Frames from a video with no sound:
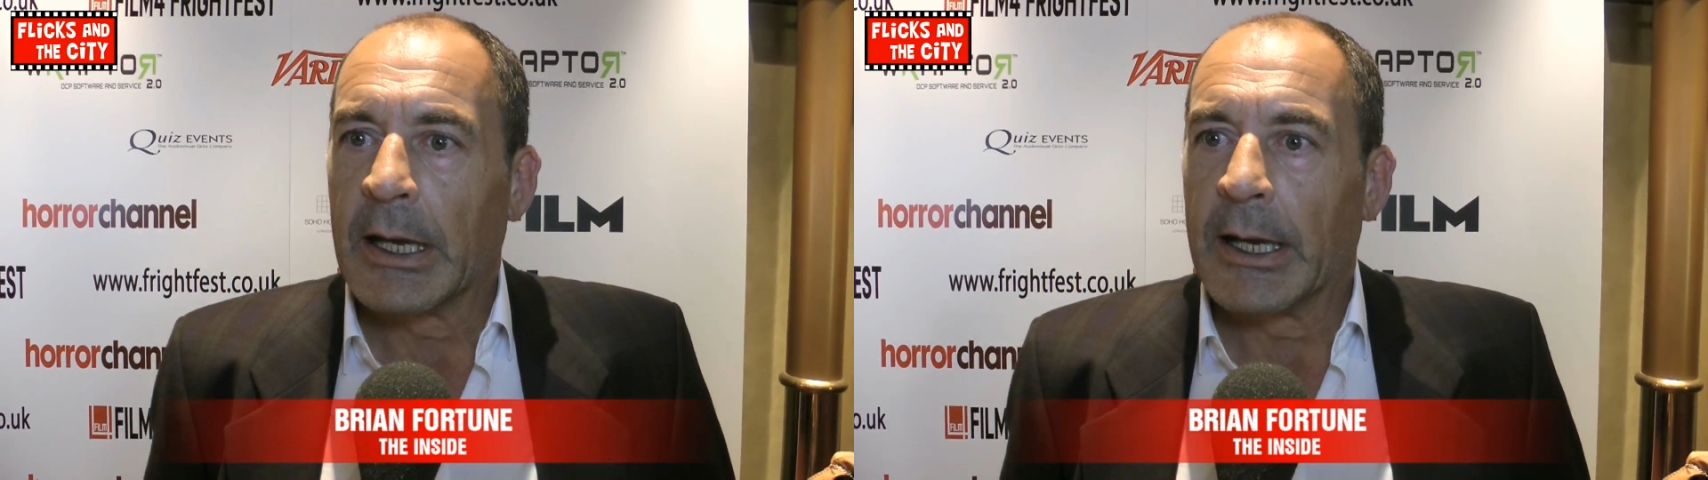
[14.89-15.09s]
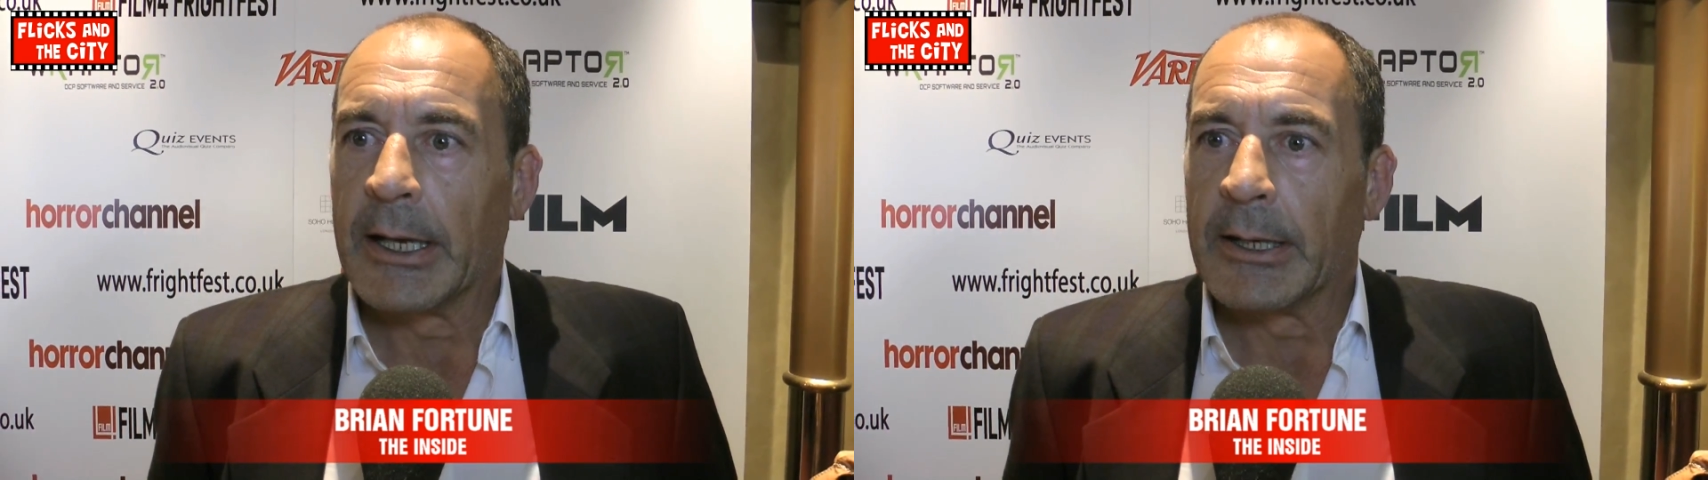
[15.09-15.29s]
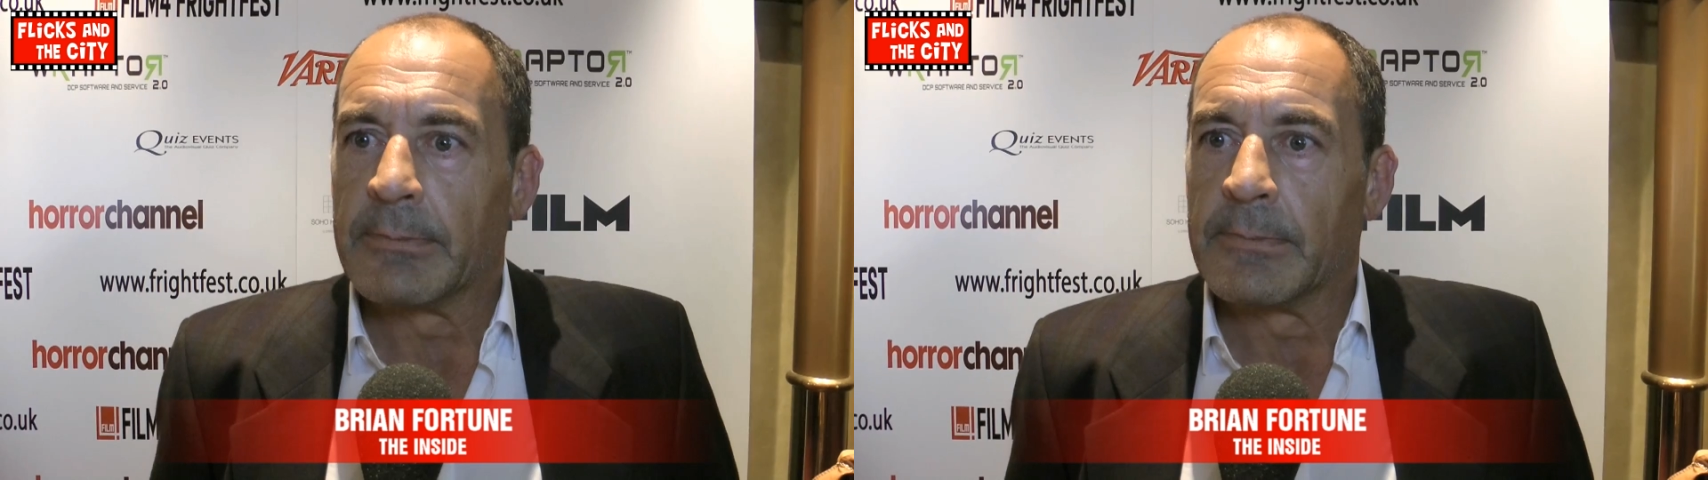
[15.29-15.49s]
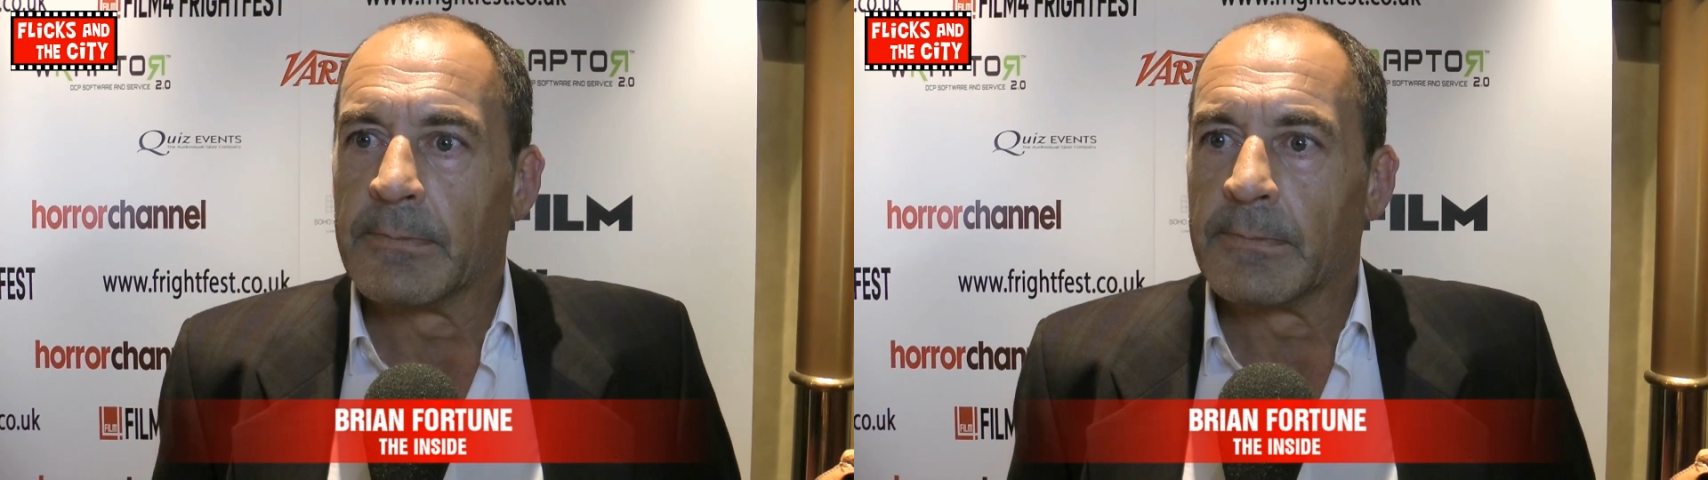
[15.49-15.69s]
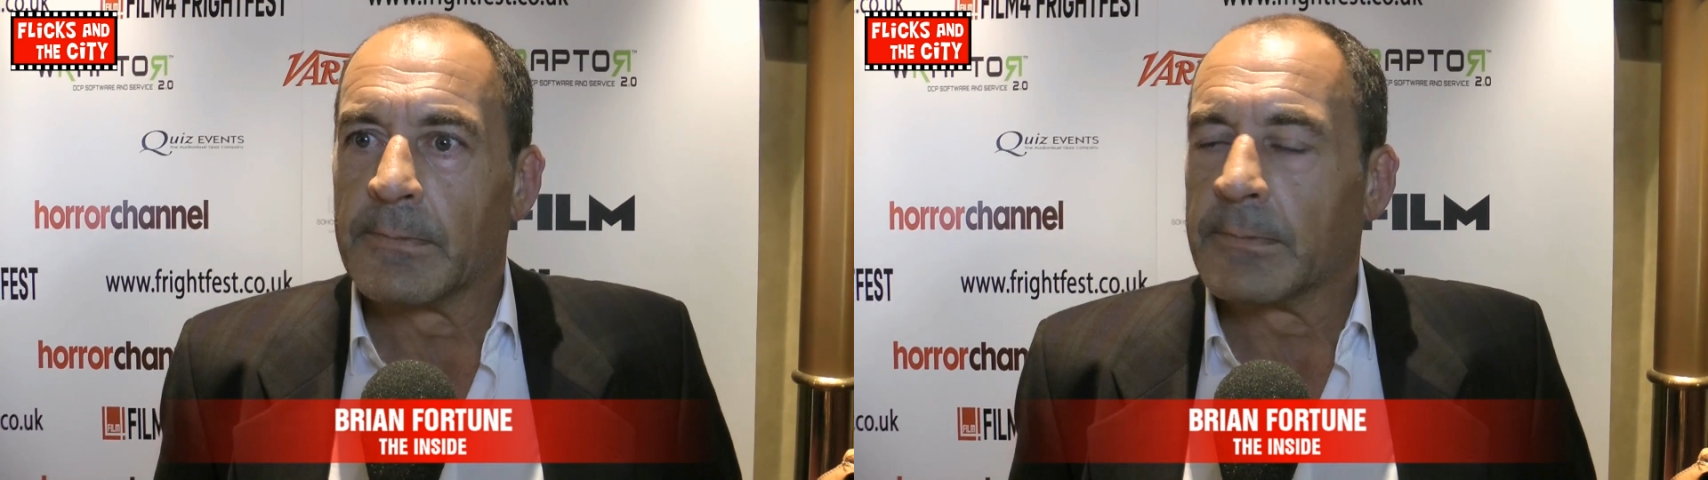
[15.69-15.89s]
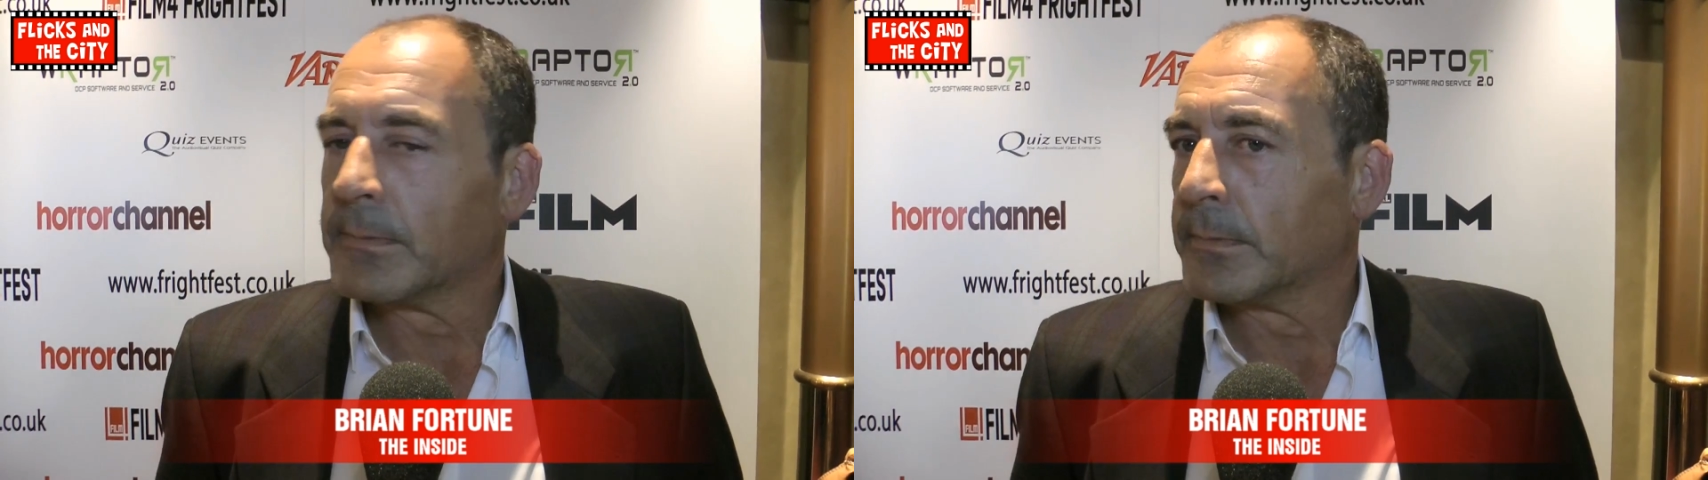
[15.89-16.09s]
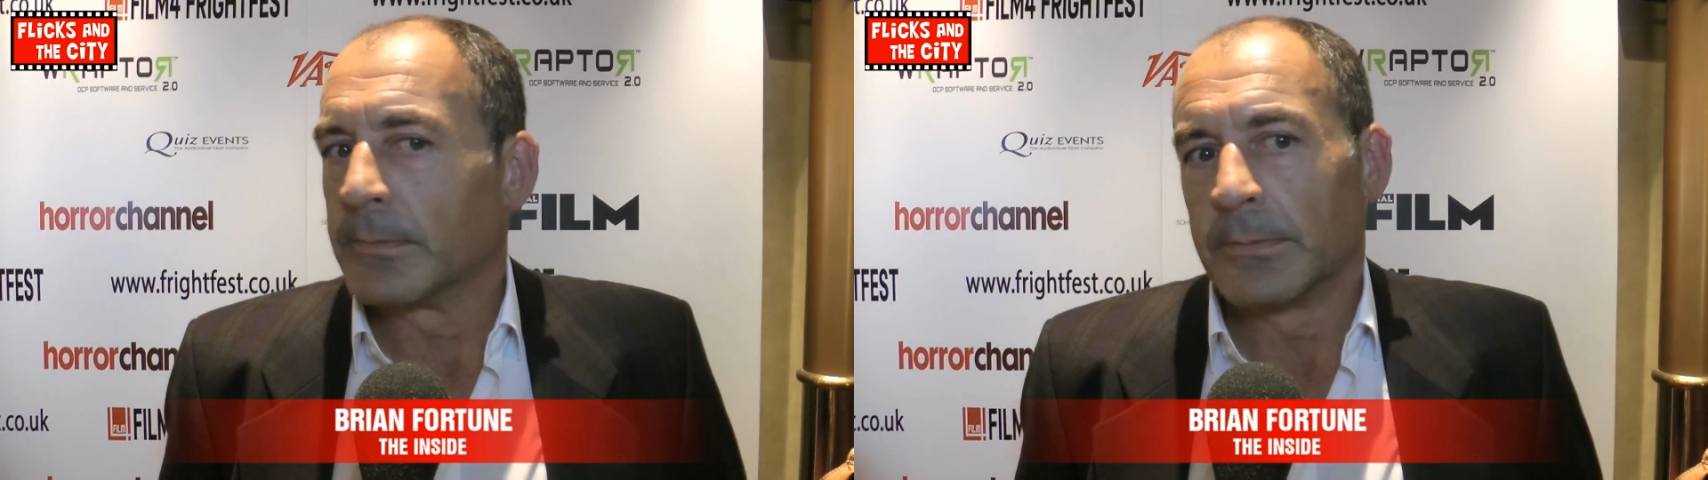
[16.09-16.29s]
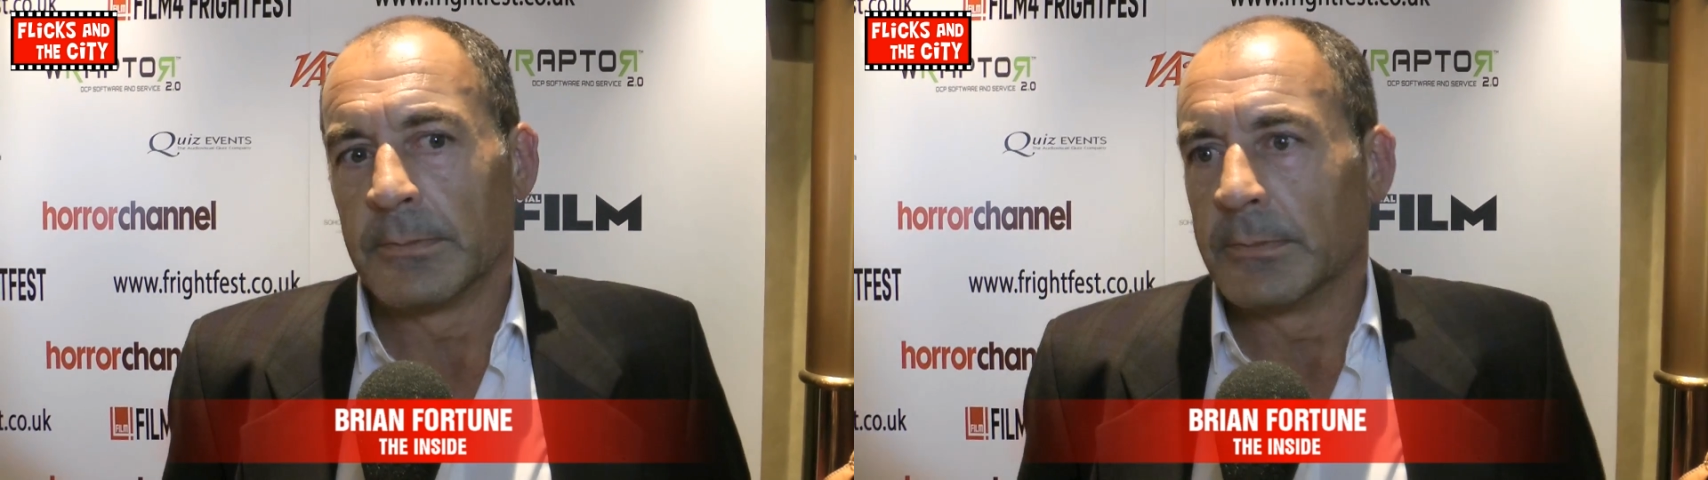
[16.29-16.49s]
Um,
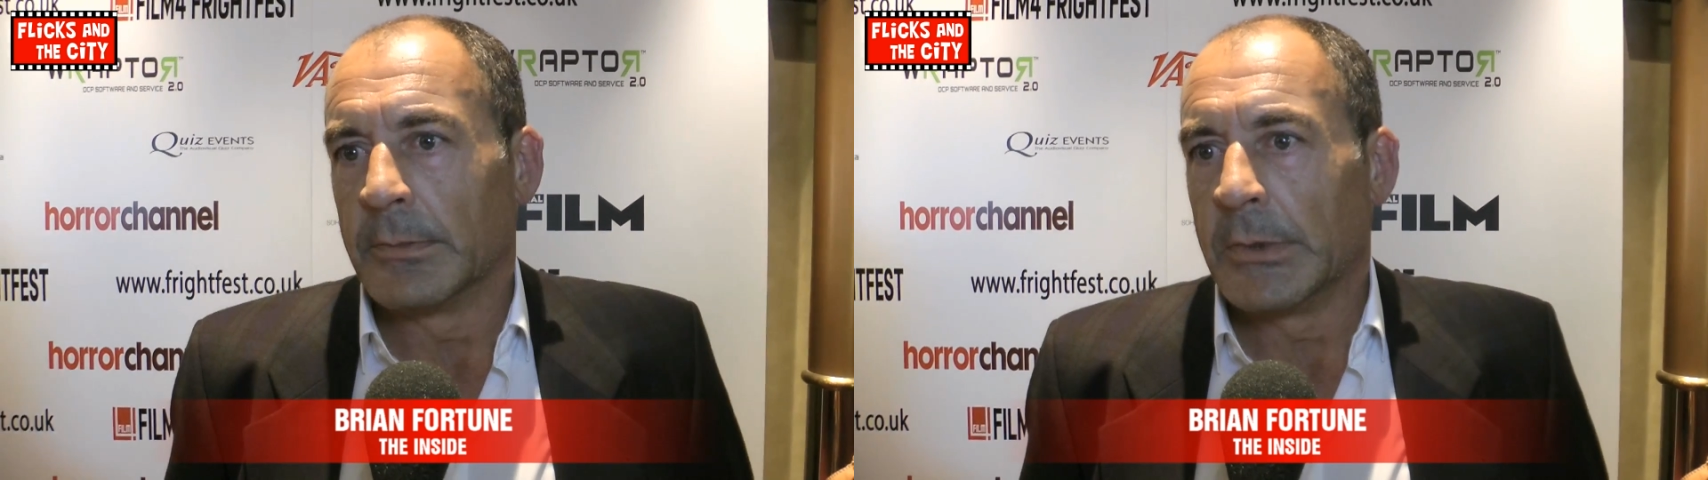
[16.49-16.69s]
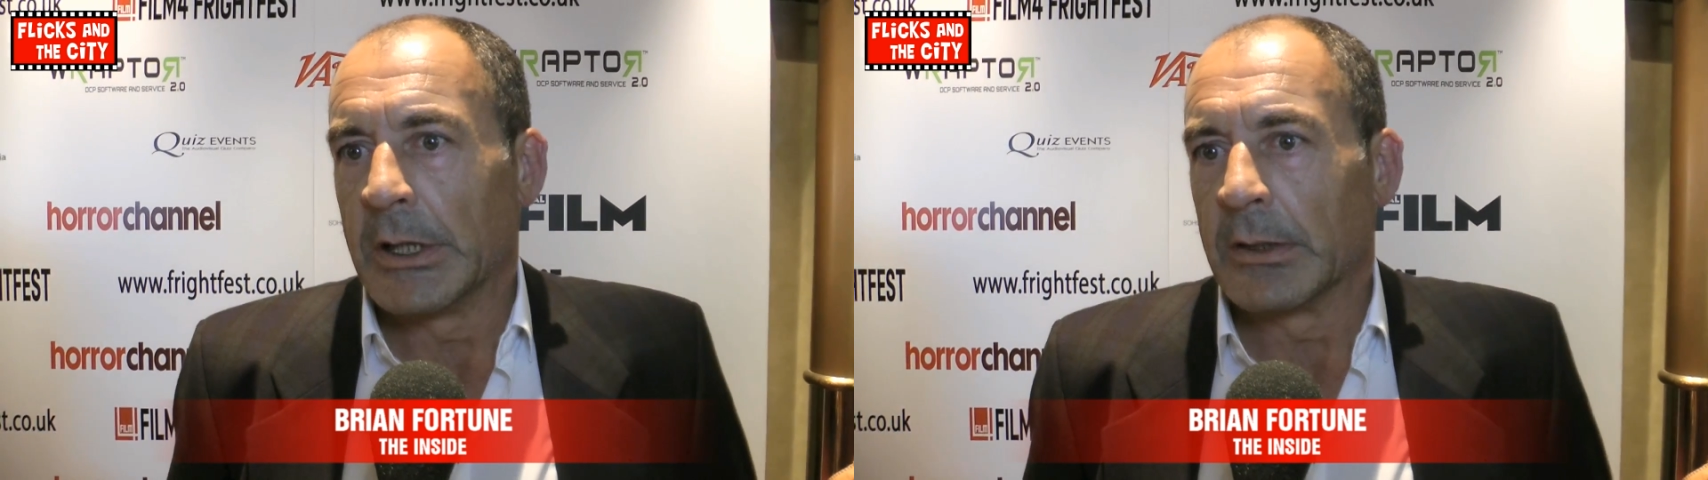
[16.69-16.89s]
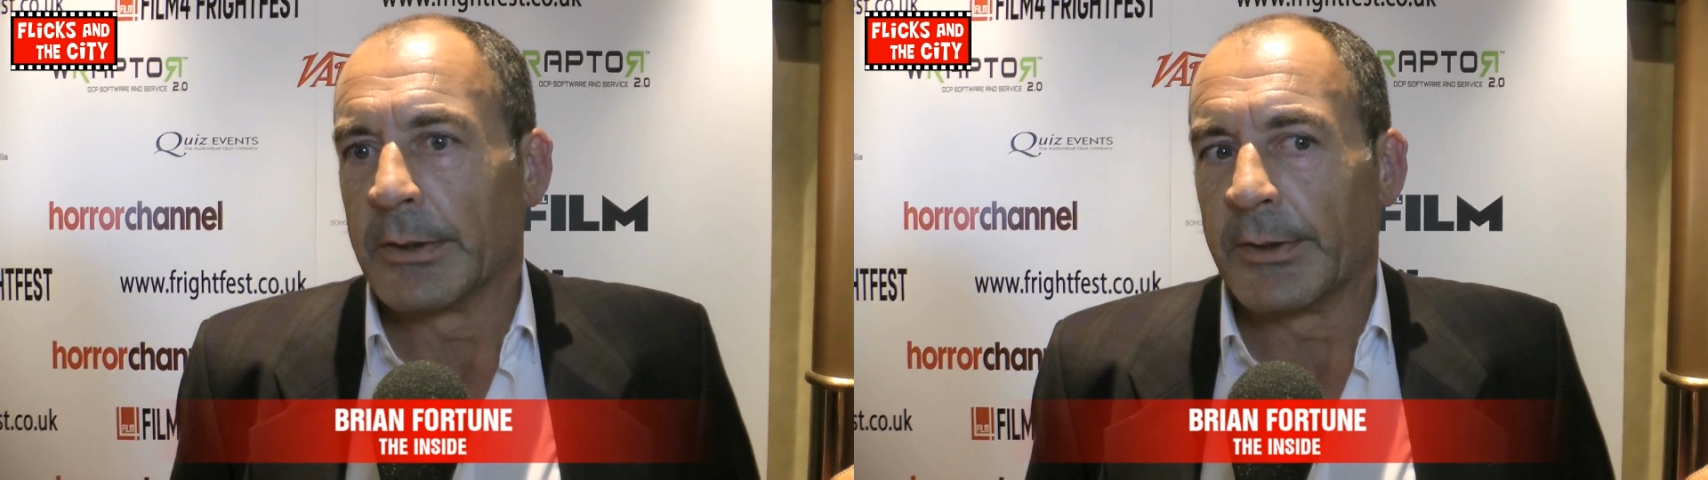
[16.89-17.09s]
you know,